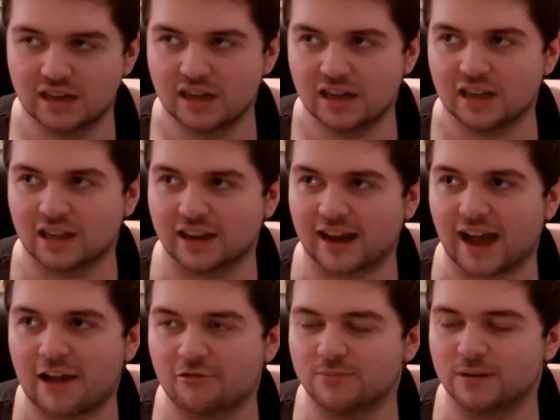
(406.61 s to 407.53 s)
Like,
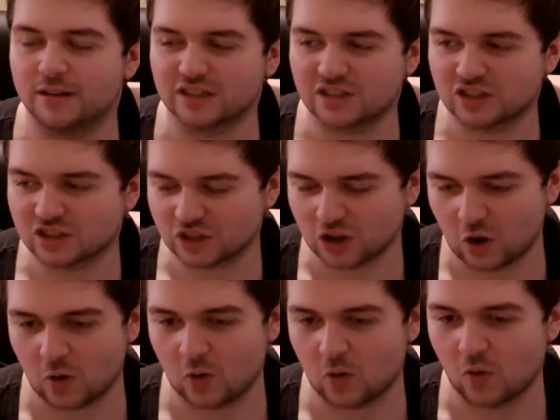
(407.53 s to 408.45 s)
I would be
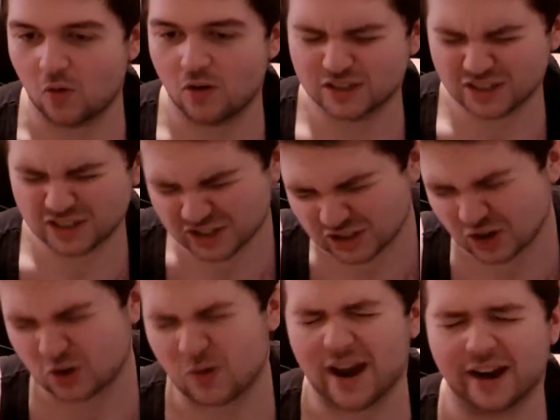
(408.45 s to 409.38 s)
so
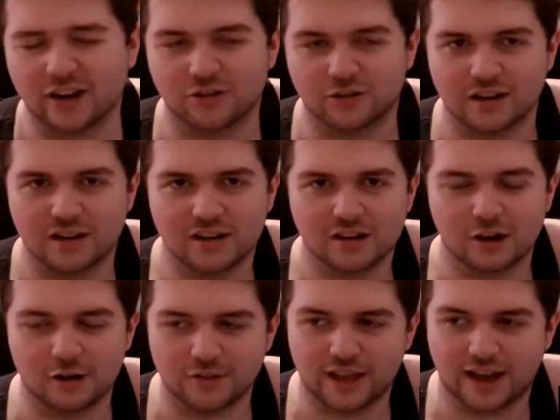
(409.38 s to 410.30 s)
angry
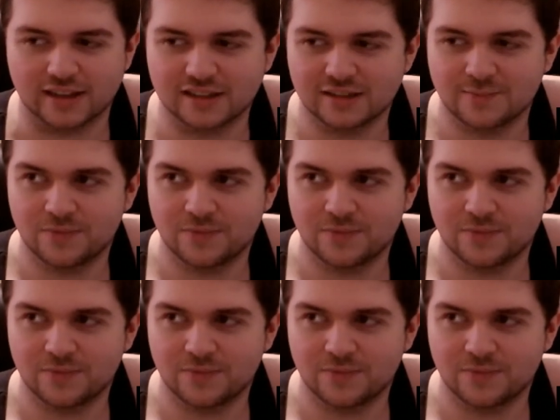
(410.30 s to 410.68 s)
over that.